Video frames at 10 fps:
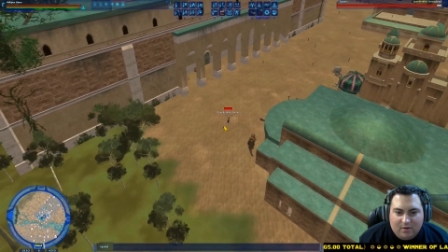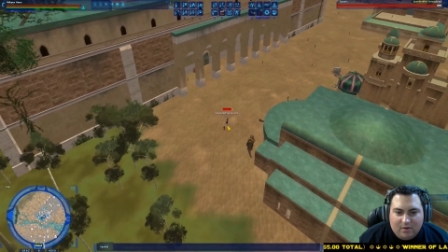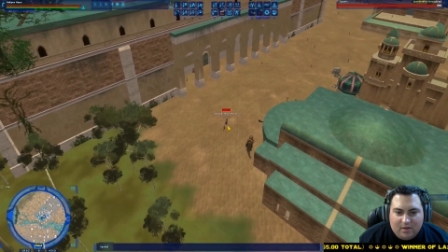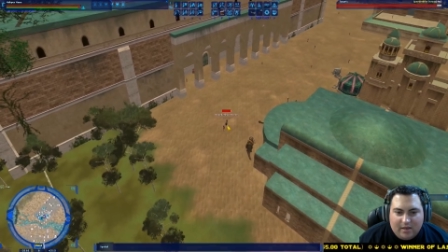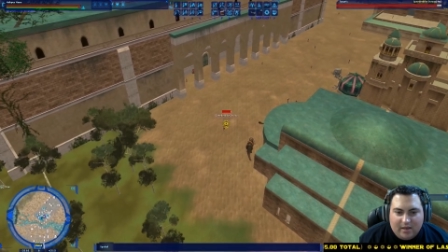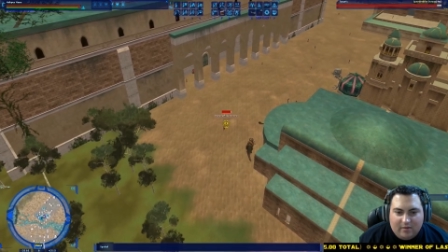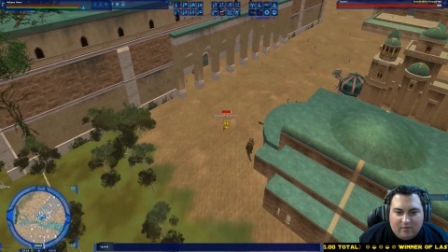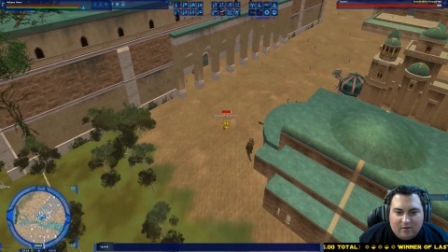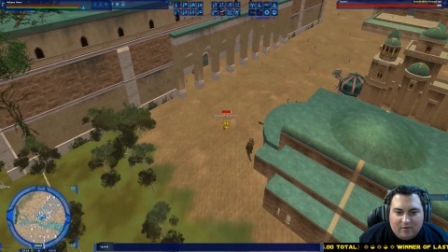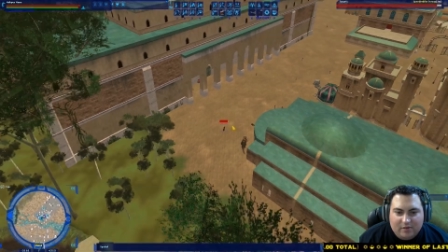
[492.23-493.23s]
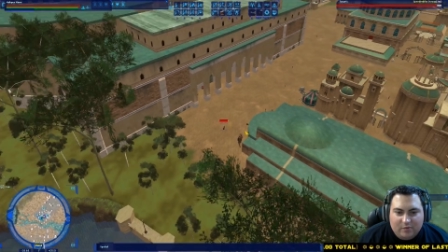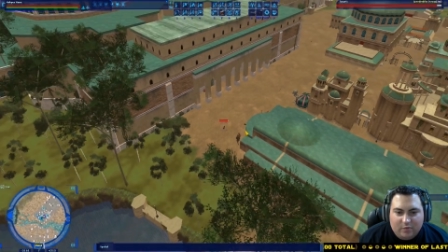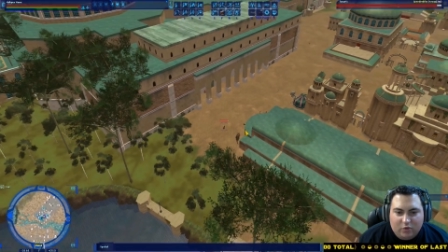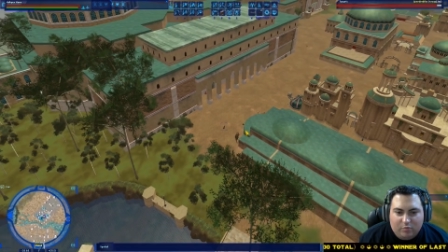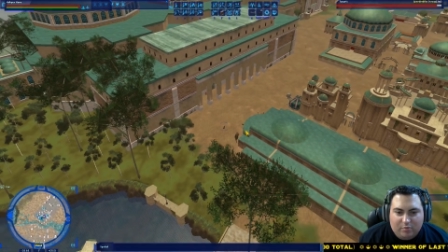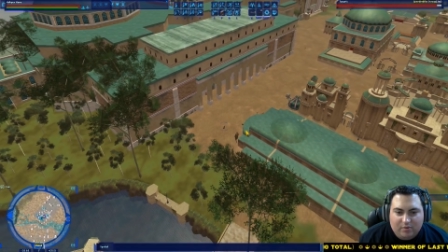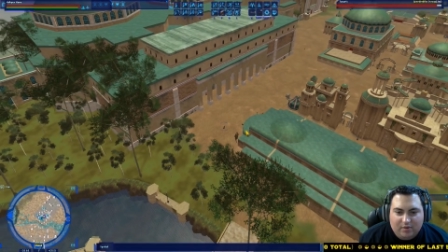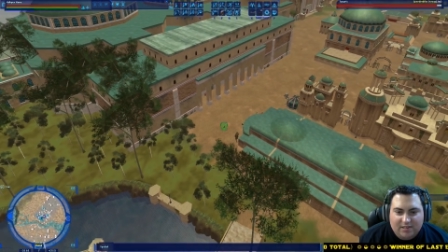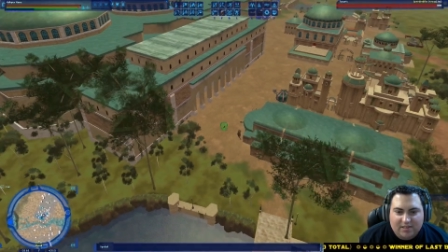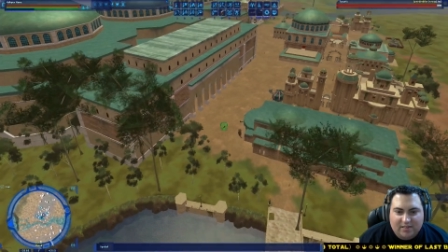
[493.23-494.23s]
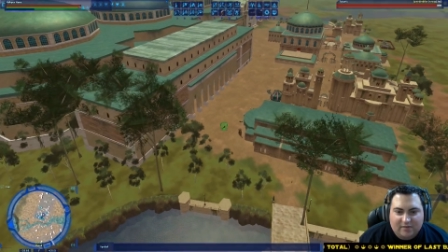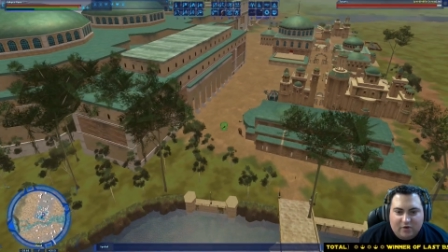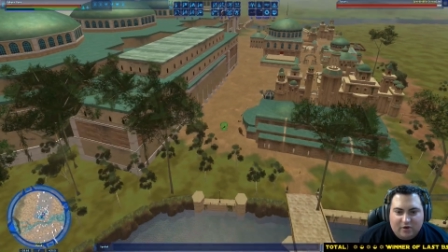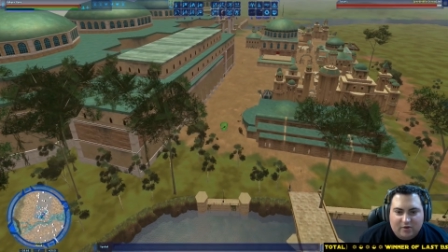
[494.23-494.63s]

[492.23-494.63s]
and on the swoop is this far.